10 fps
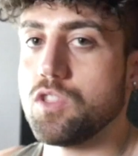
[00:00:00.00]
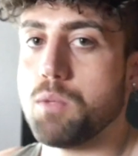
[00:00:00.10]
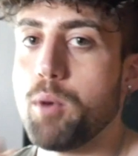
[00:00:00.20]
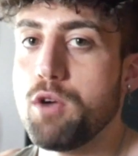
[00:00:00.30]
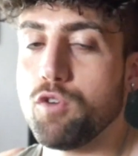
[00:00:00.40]
them
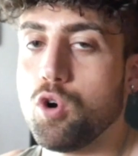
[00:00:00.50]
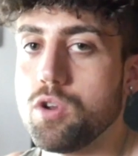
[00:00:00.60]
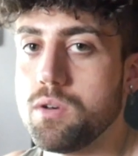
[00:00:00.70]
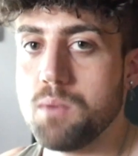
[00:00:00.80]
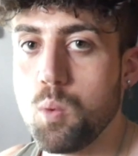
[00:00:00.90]
both
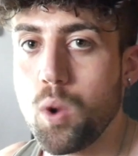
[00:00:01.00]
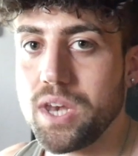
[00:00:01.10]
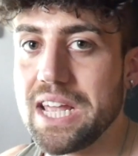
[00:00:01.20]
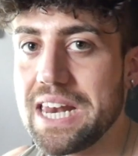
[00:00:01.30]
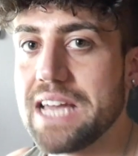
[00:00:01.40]
on 1
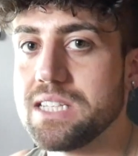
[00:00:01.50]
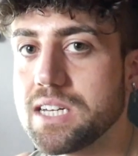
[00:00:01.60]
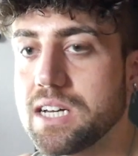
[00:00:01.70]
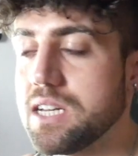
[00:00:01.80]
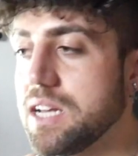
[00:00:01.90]
year
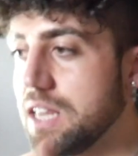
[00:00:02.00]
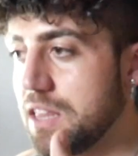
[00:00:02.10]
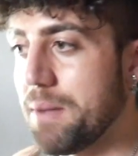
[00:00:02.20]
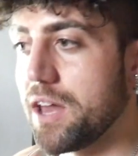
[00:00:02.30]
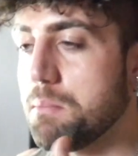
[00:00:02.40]
later, the
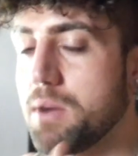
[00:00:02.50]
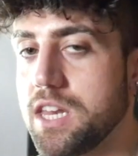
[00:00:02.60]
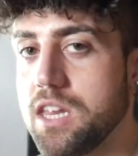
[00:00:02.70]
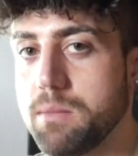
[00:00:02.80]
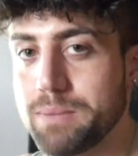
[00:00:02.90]
amount of
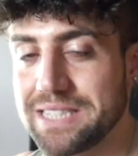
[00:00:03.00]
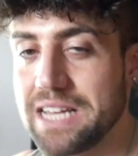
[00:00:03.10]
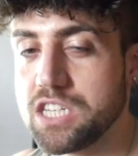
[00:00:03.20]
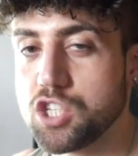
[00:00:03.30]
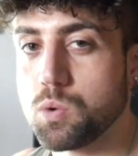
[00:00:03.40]
money
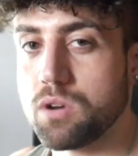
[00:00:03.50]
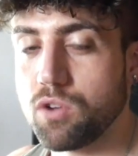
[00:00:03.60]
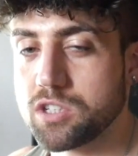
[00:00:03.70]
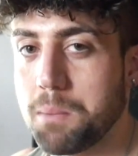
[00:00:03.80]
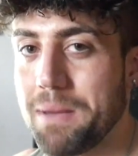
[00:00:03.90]
percentage you would have
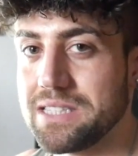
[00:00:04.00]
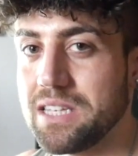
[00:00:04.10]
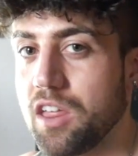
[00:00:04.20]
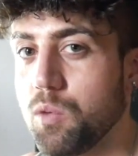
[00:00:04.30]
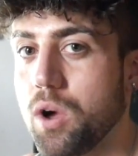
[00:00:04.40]
lost compared to the
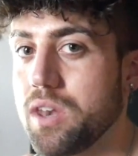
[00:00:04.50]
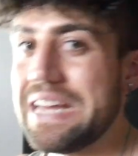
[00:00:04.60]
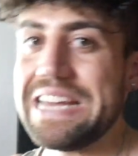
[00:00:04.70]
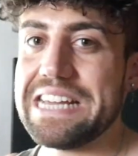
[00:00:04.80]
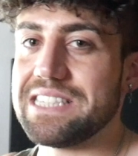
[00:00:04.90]
other one
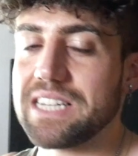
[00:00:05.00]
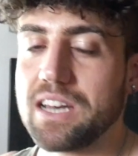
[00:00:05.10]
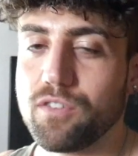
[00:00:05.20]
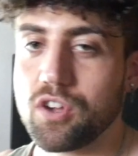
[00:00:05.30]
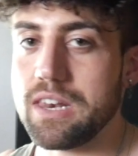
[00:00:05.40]
is
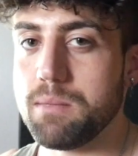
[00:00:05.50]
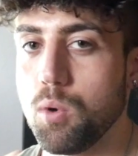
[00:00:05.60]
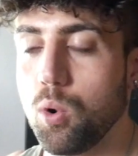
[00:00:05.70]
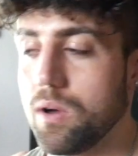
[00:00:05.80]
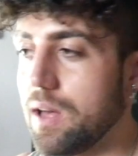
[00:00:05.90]
significantly
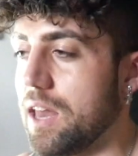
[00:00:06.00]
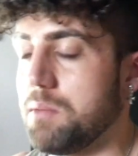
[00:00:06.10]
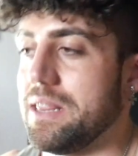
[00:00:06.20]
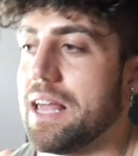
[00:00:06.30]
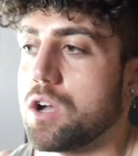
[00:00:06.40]
more. And I
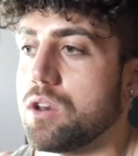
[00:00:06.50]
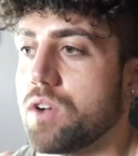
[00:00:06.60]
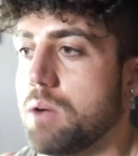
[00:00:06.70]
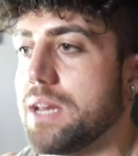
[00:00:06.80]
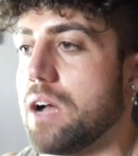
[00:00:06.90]
mean, that could have
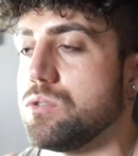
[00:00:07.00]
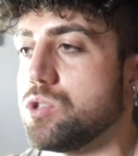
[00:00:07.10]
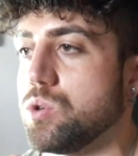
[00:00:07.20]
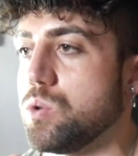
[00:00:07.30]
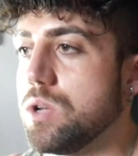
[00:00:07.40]
come down
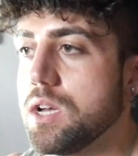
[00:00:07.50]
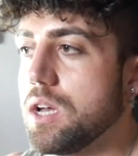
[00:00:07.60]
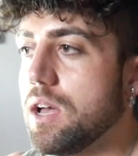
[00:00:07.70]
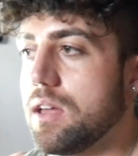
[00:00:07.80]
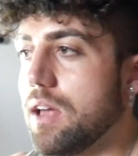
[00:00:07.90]
to
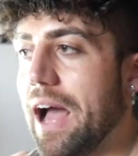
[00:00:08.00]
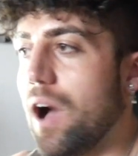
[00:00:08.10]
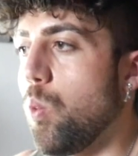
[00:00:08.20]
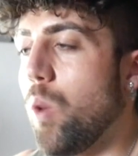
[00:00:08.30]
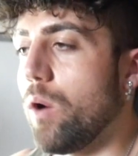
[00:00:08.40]

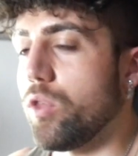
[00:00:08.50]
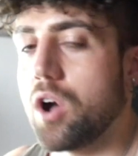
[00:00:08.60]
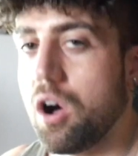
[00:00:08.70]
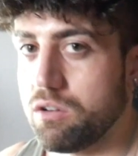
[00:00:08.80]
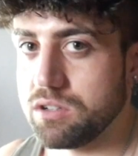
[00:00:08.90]
how well the
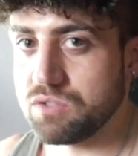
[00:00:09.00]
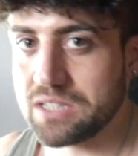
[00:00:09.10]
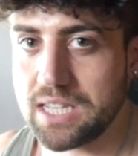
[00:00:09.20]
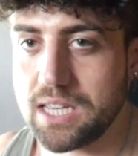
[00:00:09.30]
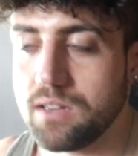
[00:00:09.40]
car is
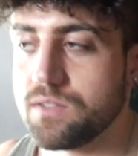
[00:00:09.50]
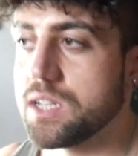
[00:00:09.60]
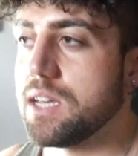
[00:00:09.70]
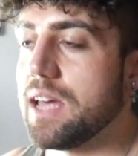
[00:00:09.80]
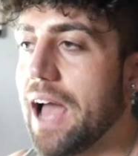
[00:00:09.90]
received,
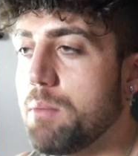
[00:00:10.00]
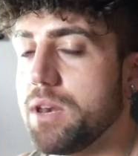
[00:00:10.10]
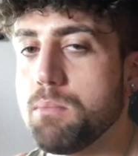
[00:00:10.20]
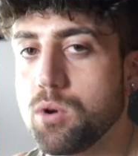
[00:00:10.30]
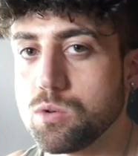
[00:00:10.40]
how many
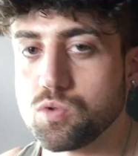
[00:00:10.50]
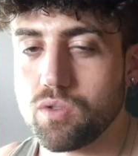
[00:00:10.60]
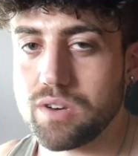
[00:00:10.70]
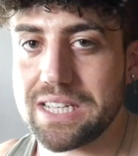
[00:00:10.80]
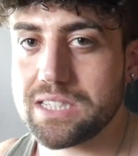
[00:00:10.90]
models were
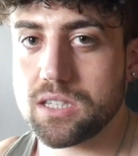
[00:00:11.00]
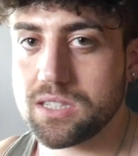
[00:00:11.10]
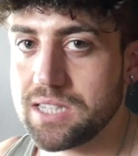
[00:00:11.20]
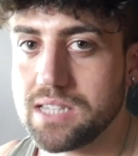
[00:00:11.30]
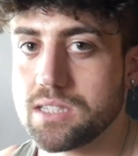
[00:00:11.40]
released
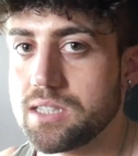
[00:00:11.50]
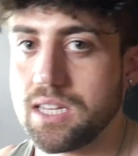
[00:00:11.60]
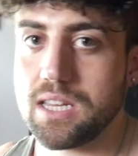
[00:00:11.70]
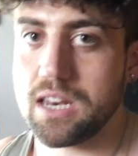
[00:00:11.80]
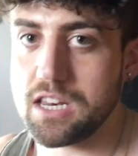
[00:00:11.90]
since
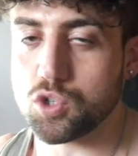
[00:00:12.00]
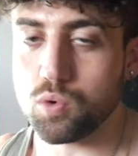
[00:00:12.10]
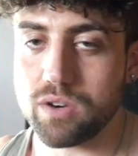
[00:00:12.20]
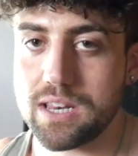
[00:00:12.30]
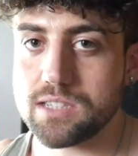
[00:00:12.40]
the initial
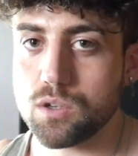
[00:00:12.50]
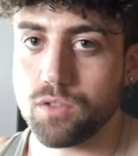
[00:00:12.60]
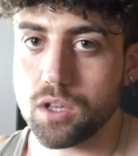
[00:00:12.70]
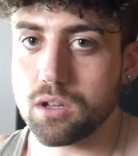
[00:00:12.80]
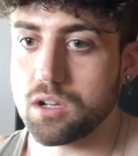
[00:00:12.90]
release of
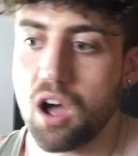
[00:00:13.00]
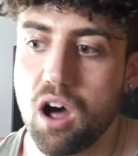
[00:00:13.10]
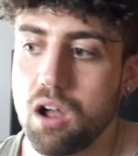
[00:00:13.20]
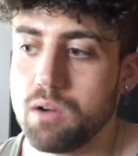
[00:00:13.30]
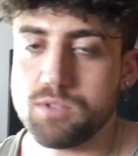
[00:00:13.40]
the
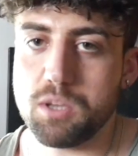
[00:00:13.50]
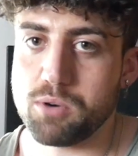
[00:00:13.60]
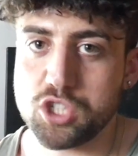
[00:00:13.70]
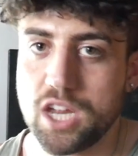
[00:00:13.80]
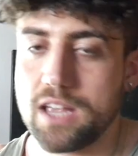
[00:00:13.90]
car,
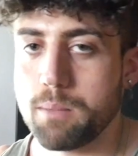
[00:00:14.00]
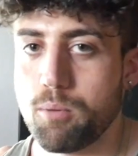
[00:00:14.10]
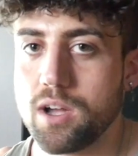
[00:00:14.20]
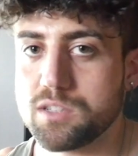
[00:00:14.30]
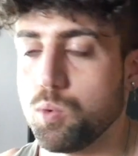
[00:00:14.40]
depreciating the
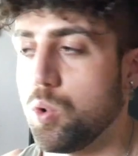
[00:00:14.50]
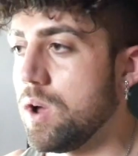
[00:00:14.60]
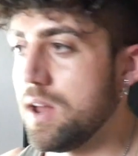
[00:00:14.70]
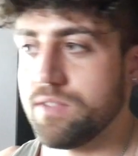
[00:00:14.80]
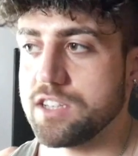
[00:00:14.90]
price more.
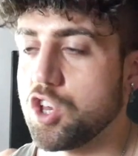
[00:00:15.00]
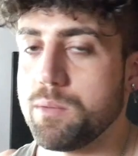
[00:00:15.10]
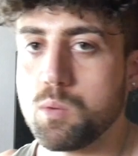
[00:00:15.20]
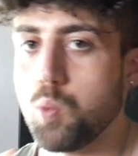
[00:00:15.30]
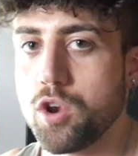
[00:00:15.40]
If there's only
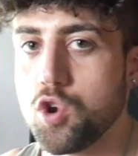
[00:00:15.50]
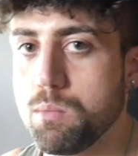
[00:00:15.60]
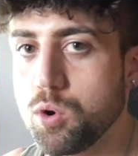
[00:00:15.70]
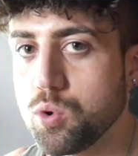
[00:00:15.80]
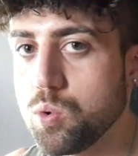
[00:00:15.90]
been one new
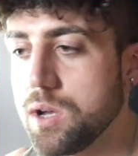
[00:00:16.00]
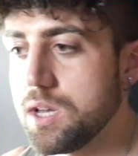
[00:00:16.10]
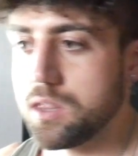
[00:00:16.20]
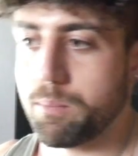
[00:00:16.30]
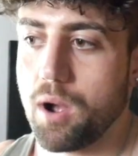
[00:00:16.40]
model,
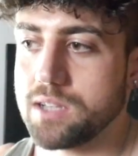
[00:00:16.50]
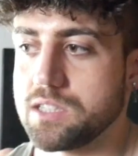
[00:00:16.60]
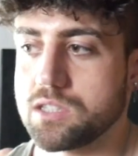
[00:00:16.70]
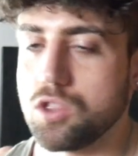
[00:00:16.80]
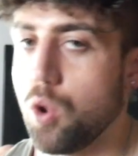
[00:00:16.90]
the price
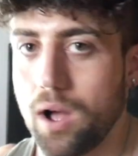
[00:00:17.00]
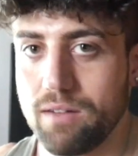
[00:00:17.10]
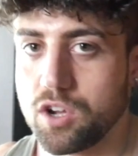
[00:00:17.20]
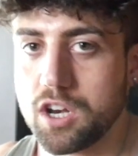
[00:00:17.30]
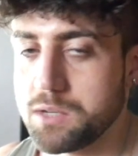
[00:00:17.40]
is not
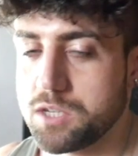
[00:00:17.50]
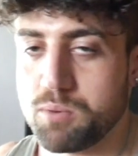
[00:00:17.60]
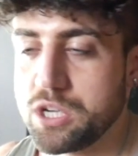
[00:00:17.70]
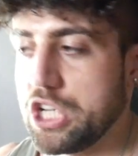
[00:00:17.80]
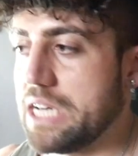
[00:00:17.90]
going to
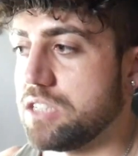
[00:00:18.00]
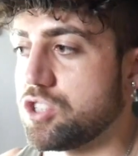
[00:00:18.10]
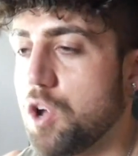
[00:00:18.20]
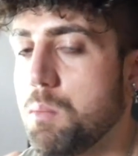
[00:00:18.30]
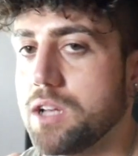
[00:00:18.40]
depreciate it
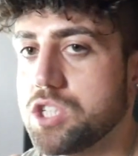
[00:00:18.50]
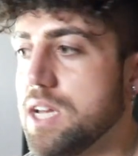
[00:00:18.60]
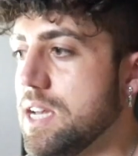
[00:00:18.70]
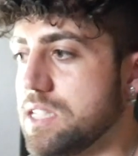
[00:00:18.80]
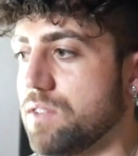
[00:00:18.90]
so much
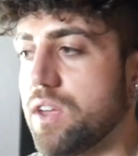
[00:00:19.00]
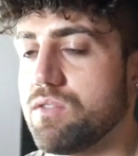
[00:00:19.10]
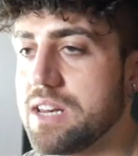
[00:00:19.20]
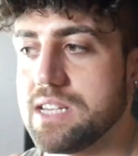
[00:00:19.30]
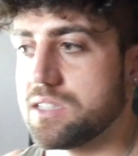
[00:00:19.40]
as if they
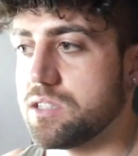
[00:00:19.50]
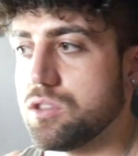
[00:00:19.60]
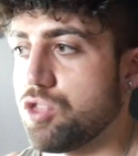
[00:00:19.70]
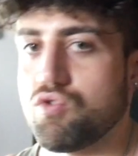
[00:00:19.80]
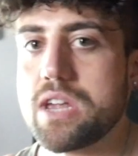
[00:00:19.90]
released
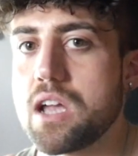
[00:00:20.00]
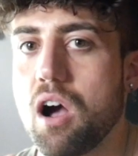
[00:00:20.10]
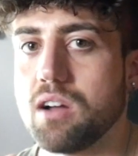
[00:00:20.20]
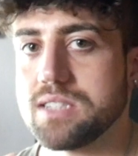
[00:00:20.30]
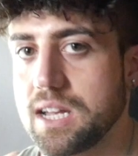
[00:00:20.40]
3
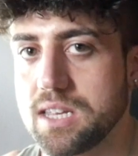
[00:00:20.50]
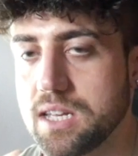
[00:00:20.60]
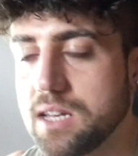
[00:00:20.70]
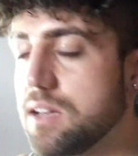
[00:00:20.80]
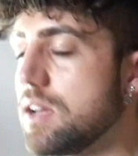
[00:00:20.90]
cars that
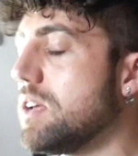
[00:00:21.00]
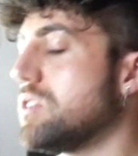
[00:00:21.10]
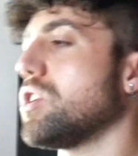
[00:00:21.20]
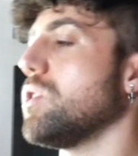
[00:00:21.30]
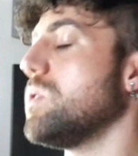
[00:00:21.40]
year.
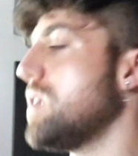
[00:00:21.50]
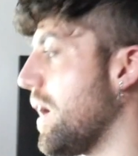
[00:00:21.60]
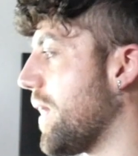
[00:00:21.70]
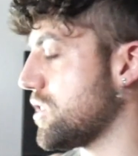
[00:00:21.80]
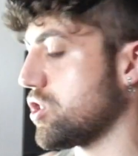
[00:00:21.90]
So yeah,
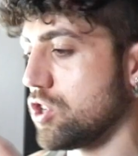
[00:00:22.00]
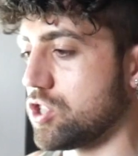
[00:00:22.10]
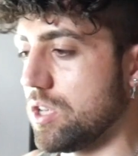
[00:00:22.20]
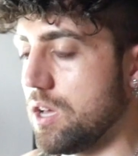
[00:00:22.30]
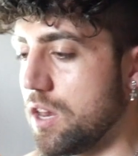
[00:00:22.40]
that's
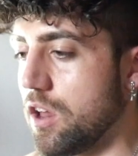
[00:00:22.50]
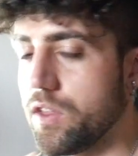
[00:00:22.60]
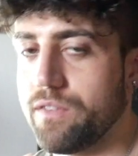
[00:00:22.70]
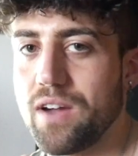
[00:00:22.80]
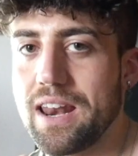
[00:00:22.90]
just
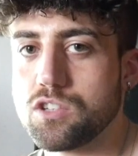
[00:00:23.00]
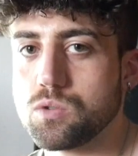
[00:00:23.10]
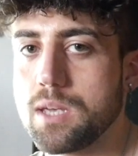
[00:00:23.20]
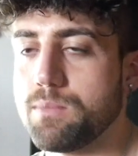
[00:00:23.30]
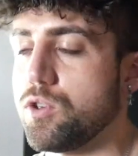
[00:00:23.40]
another financial
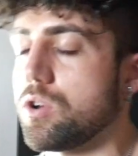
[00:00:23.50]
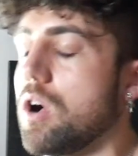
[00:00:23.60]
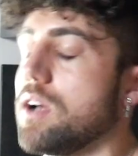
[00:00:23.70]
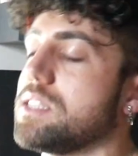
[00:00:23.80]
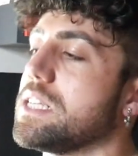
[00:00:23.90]
tip for you
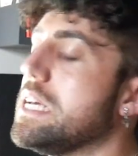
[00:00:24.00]
guys.